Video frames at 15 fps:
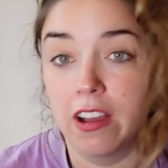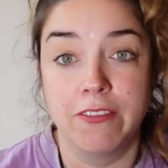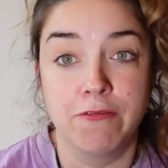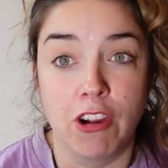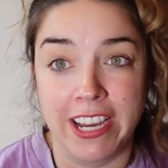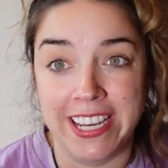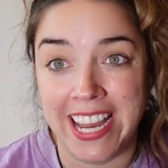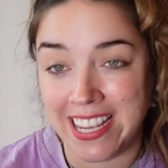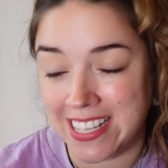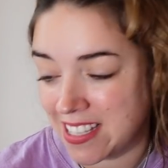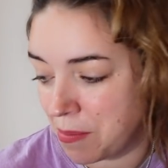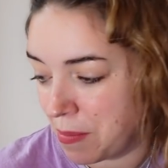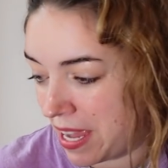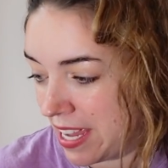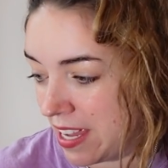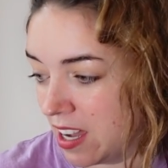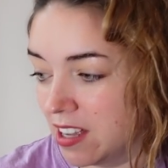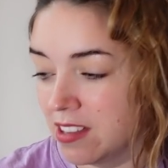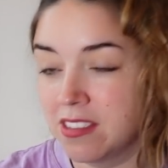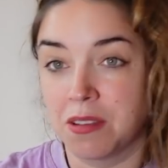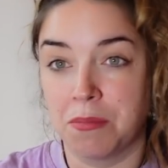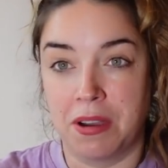right next to me,
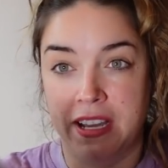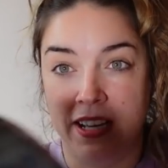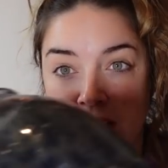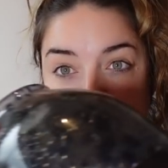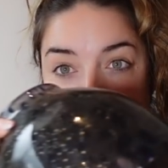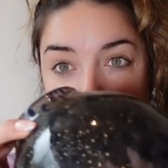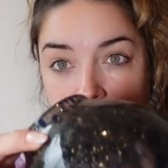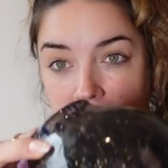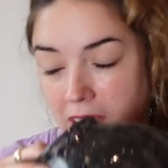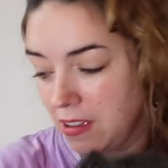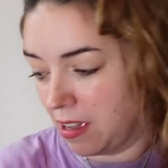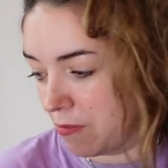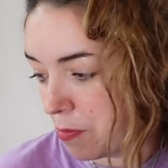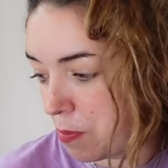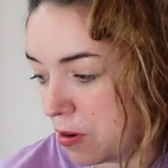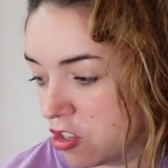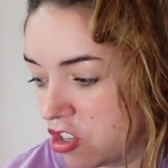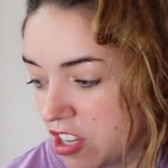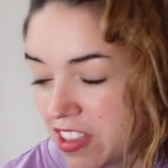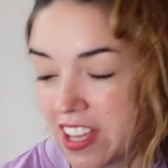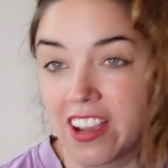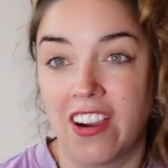under my
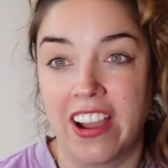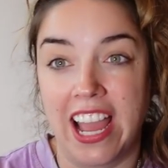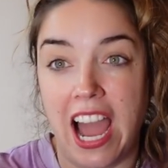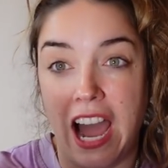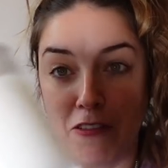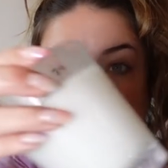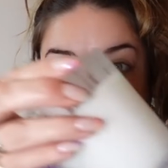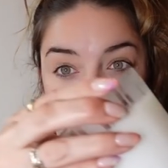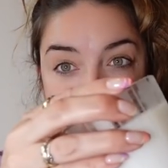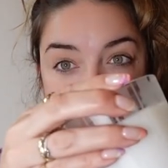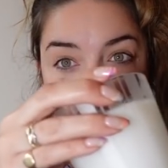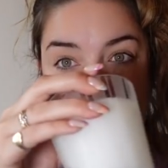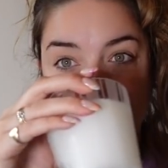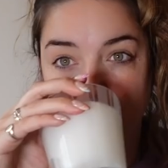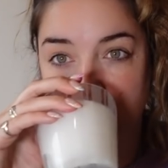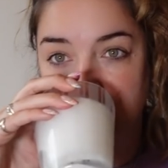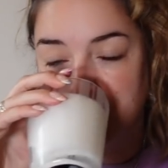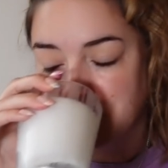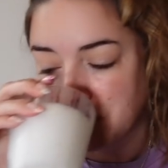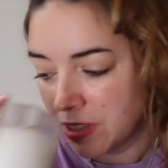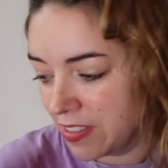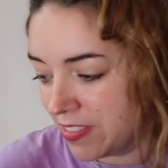anthropology thing, I have one of their candles.
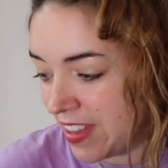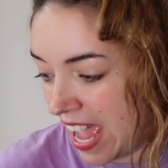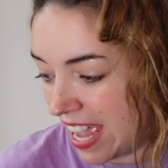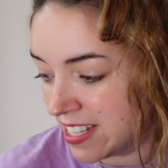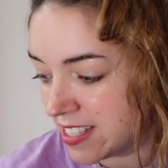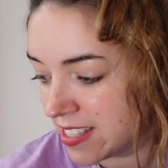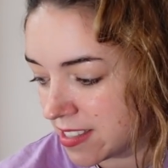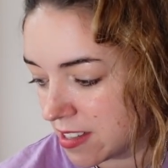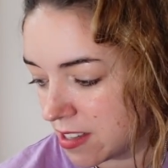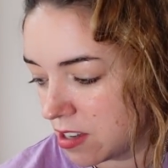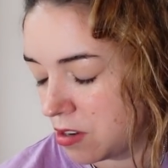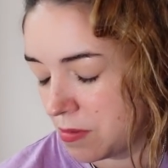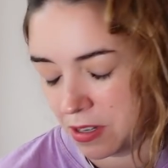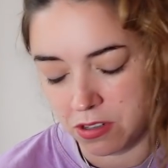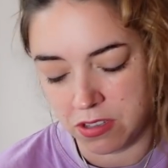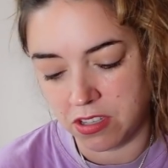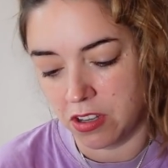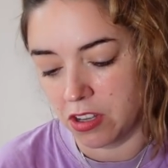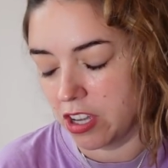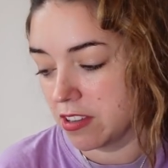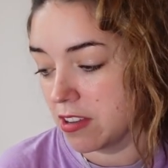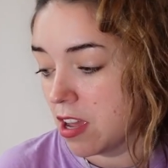Nest. Oh my God,
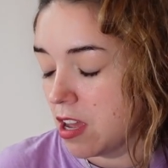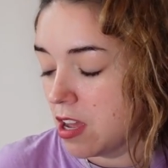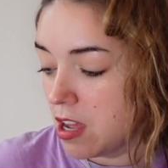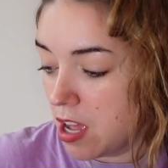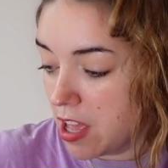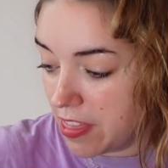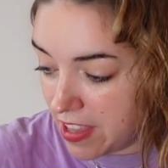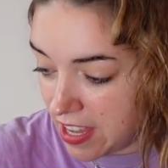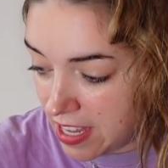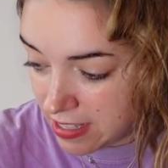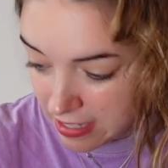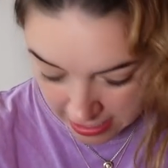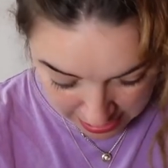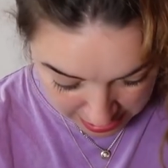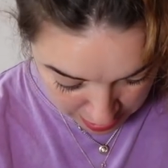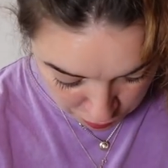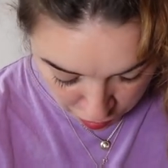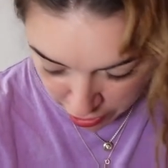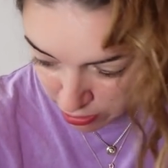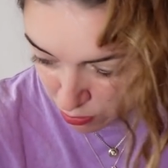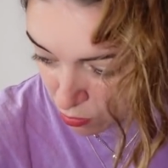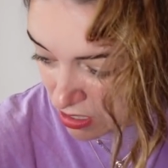so good. These, is this the
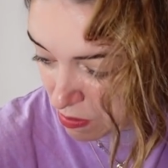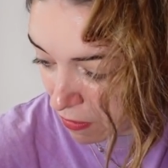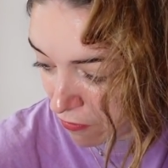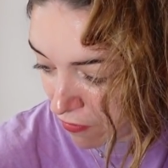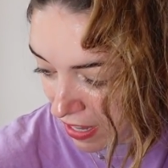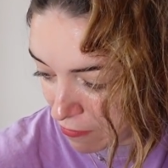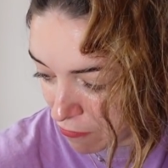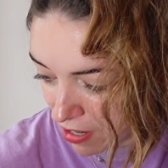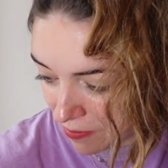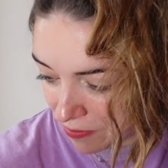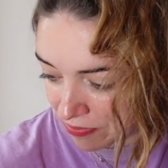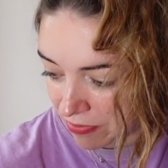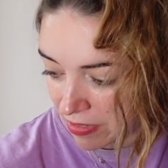rose ones, my favourite?